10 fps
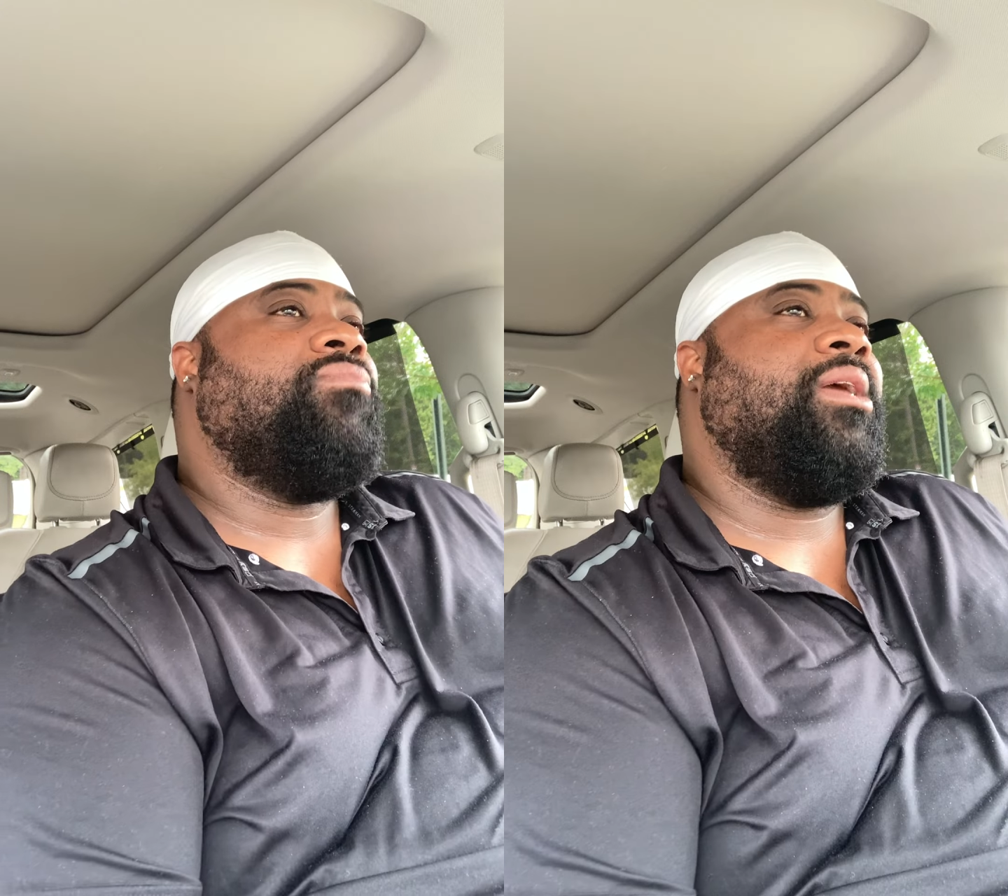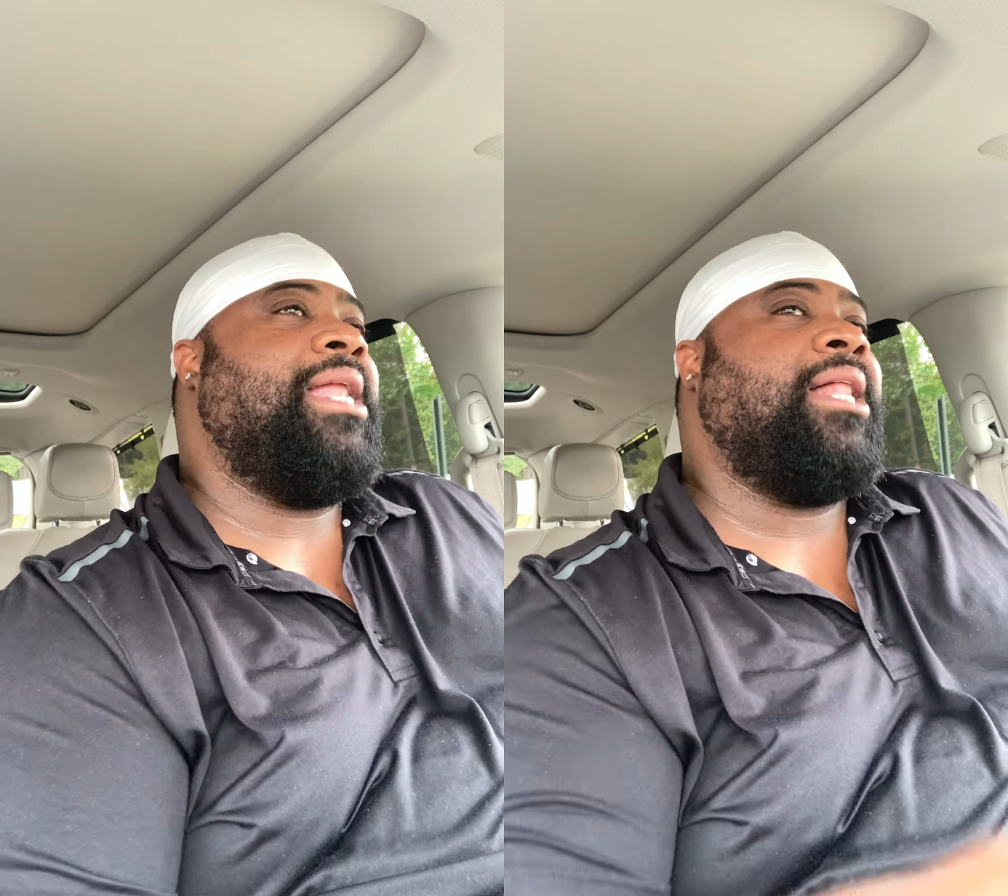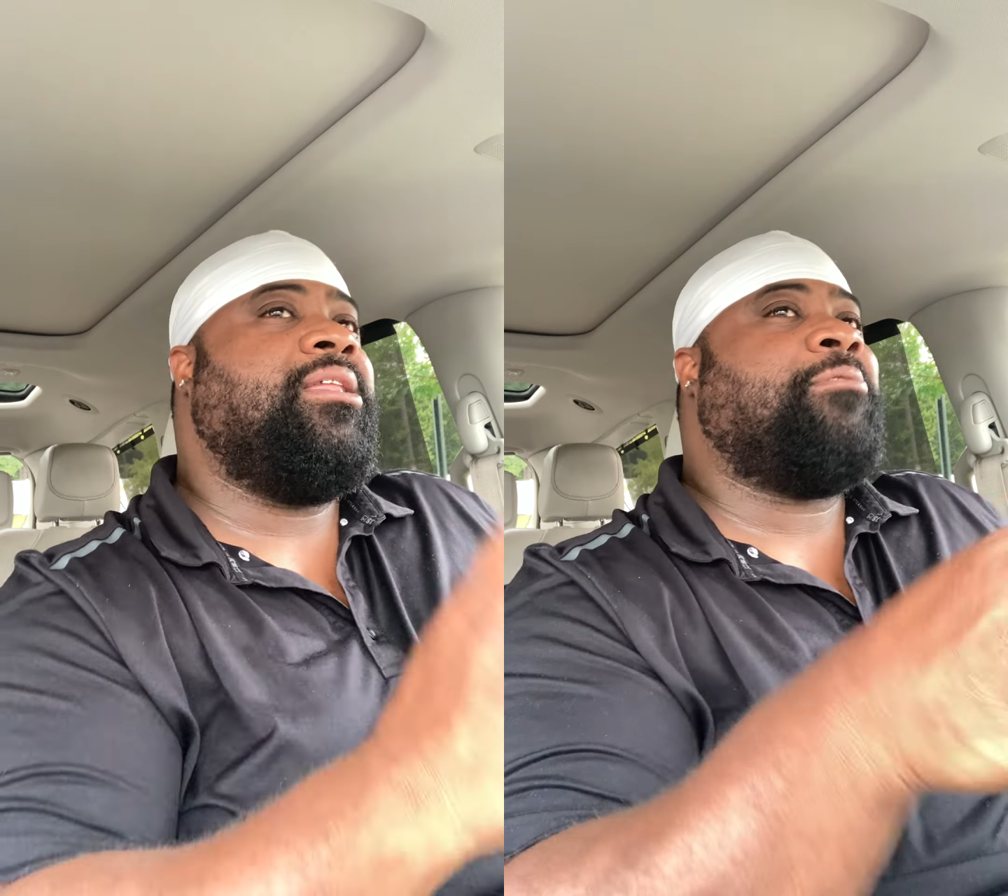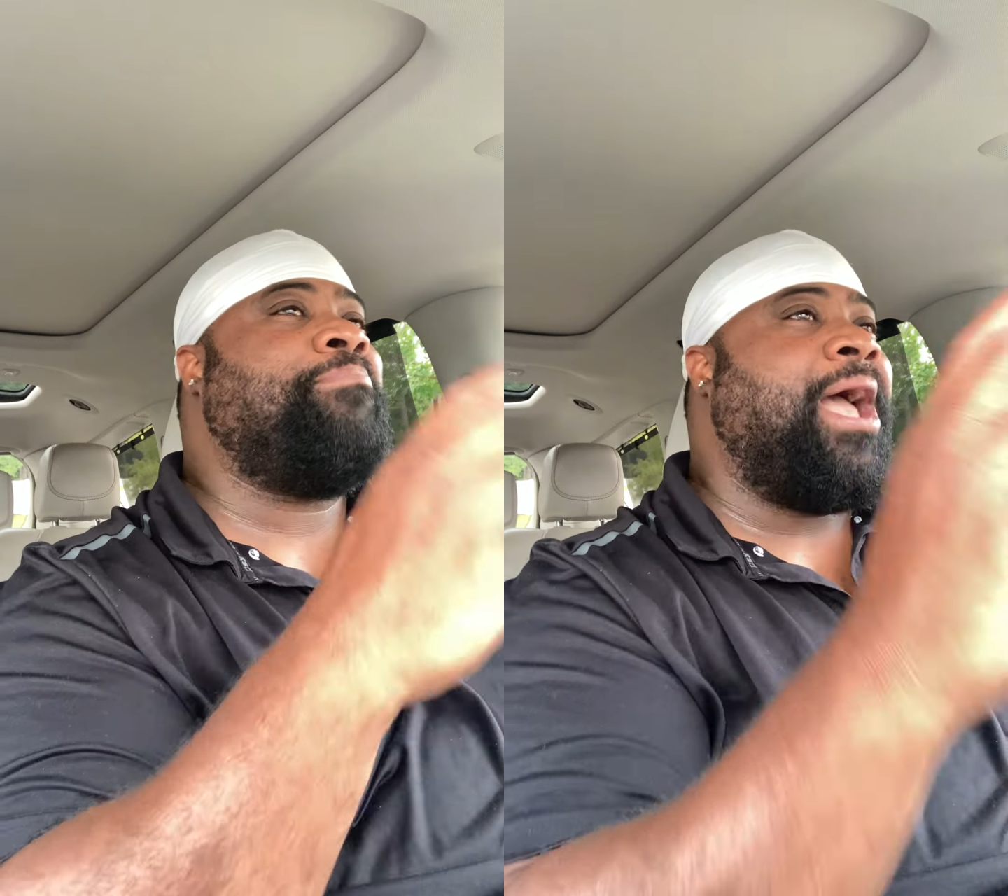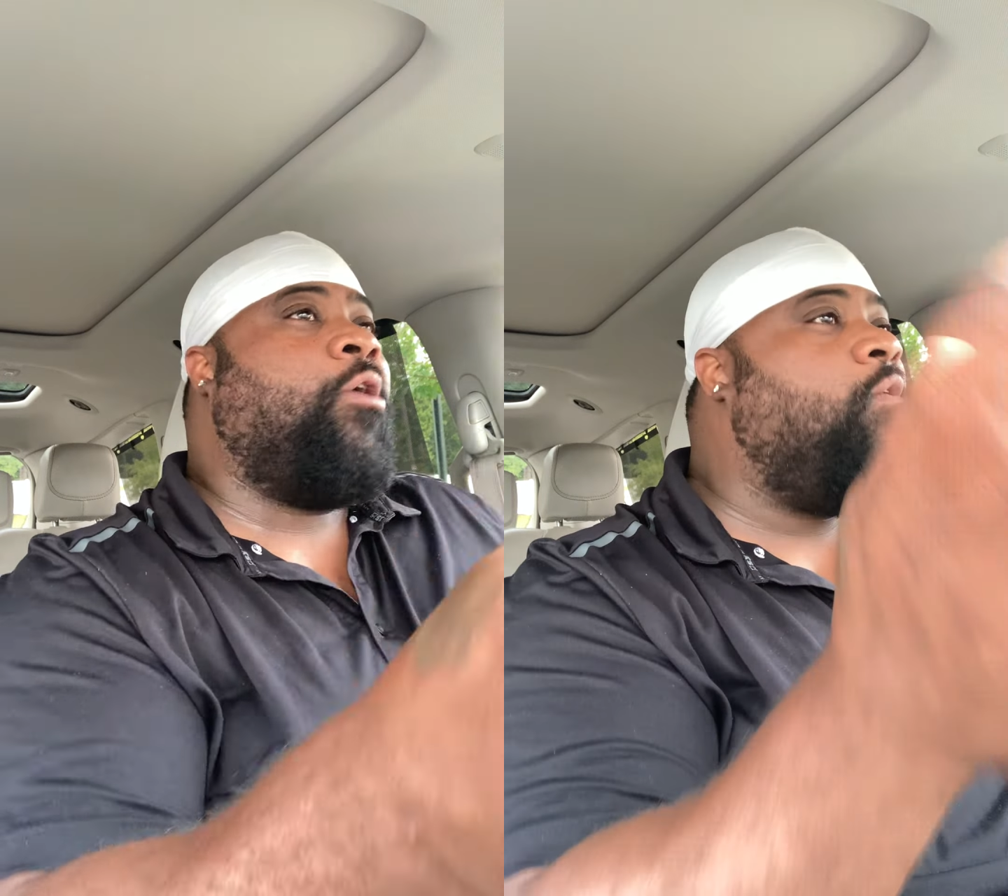And I look
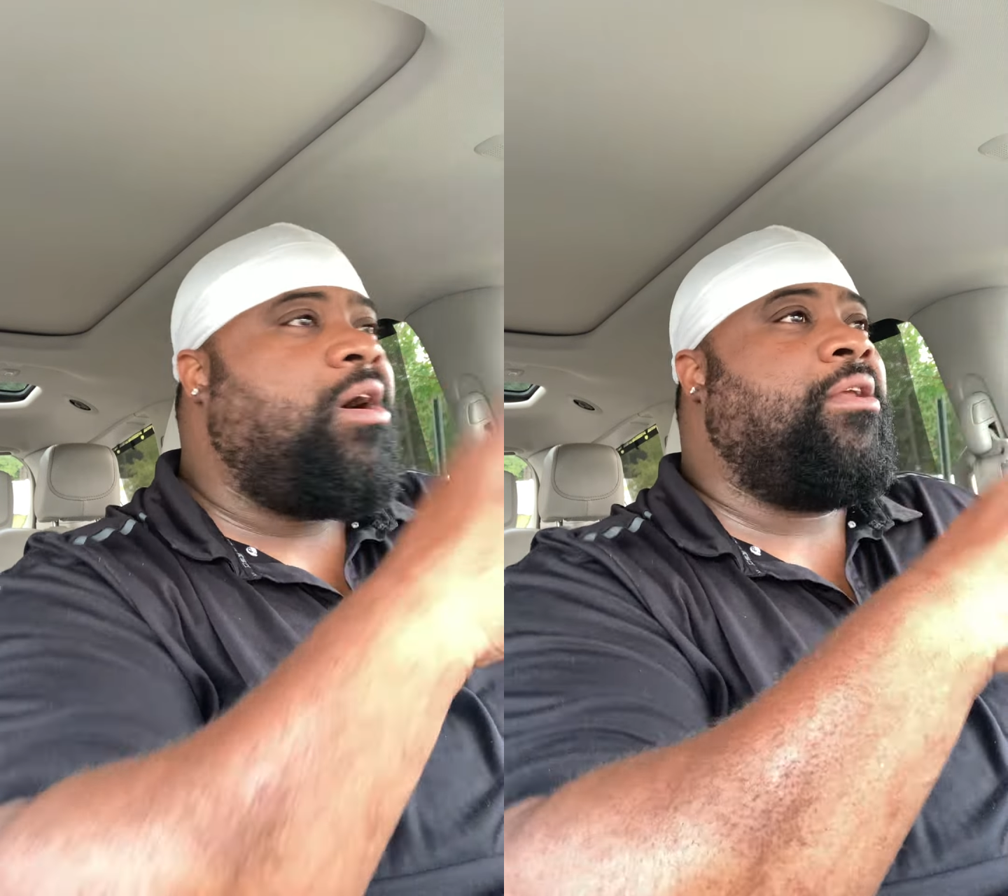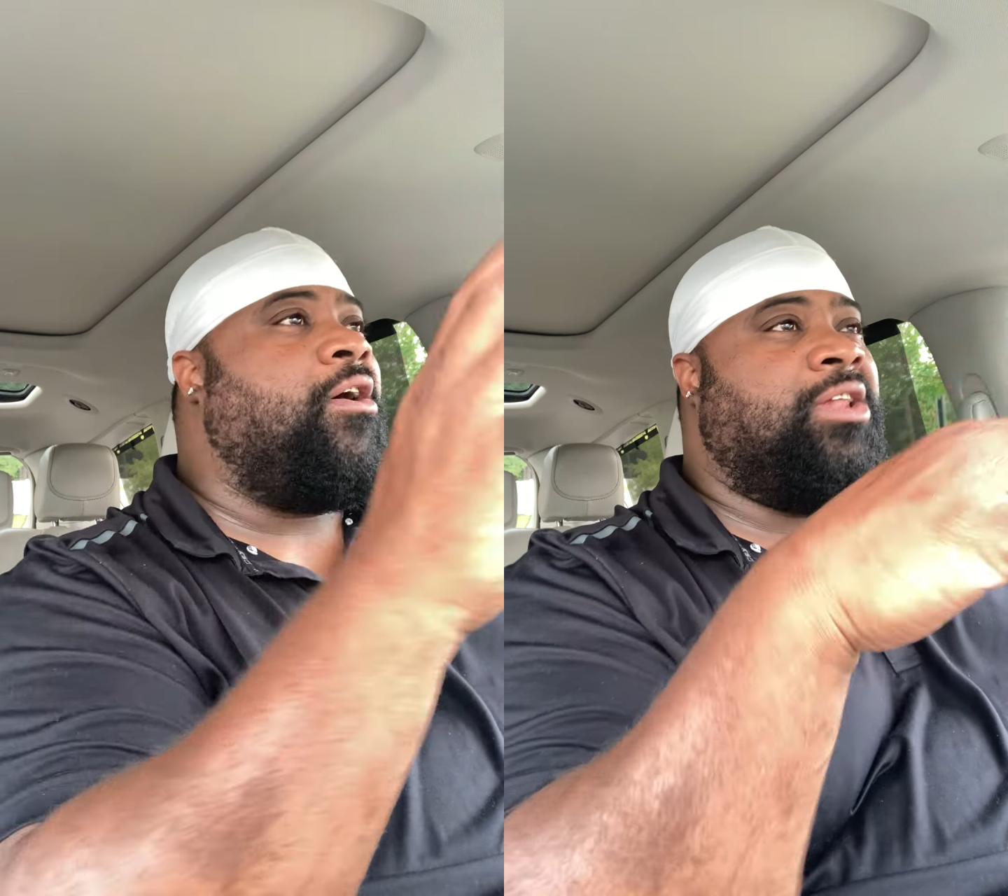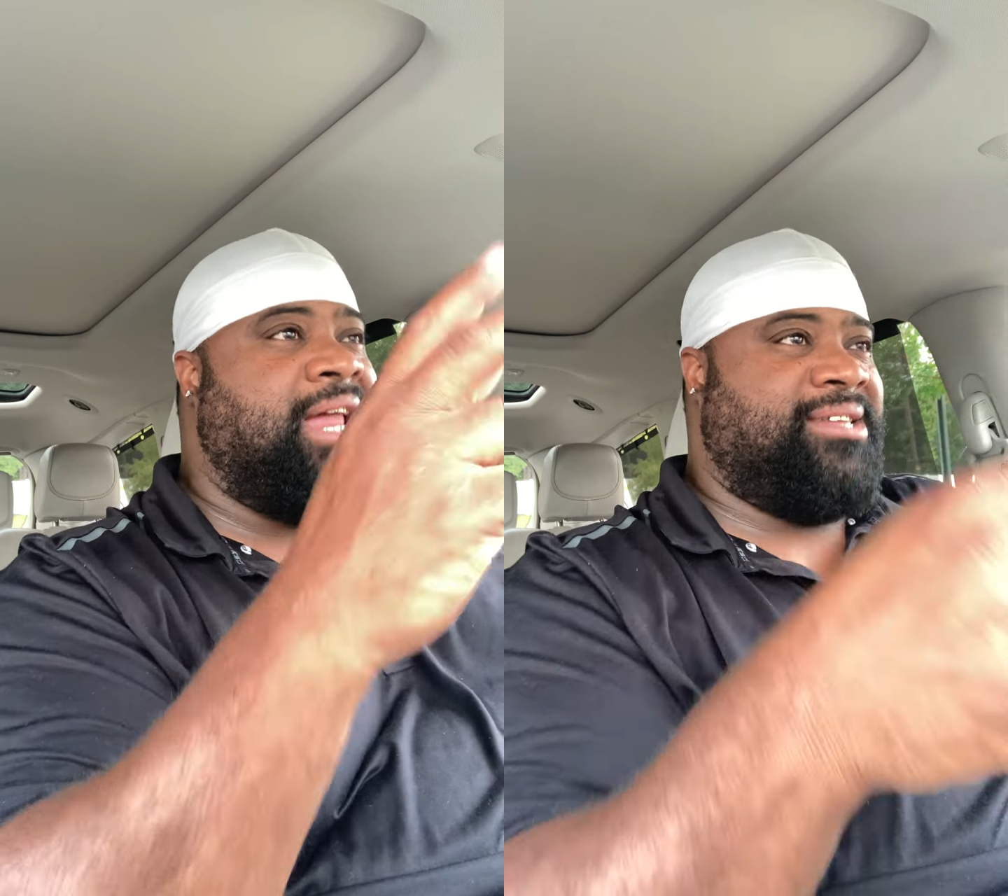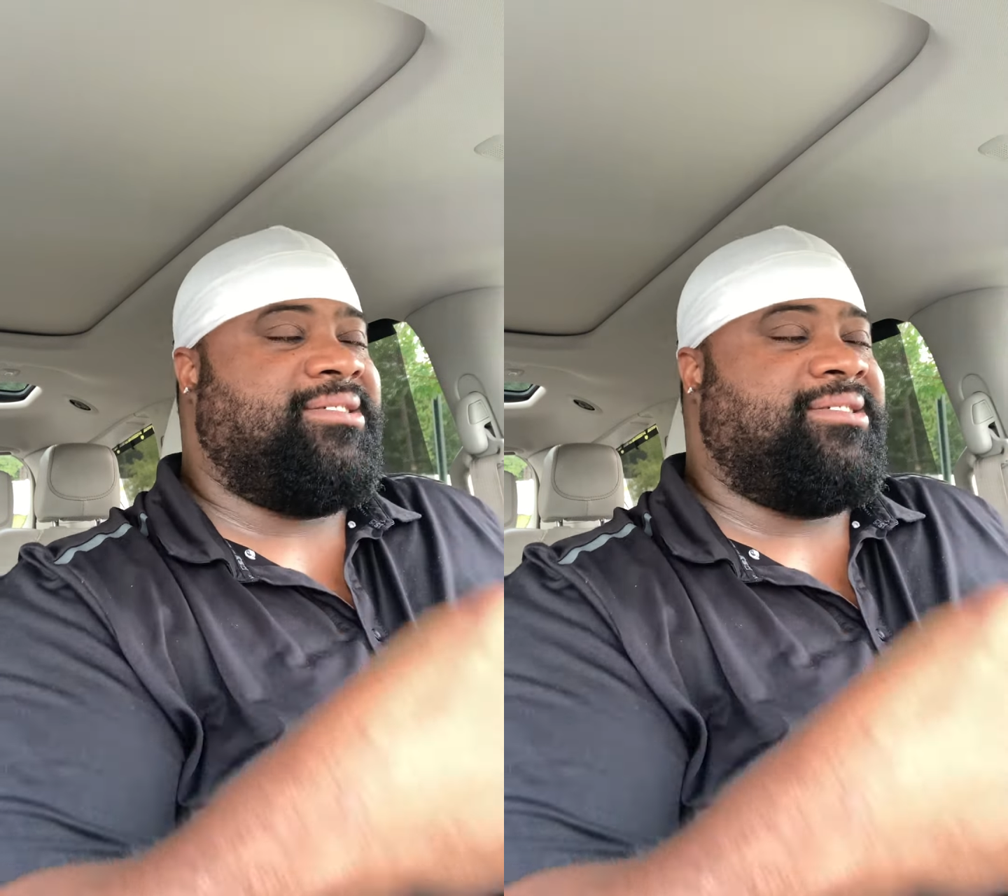back on all of that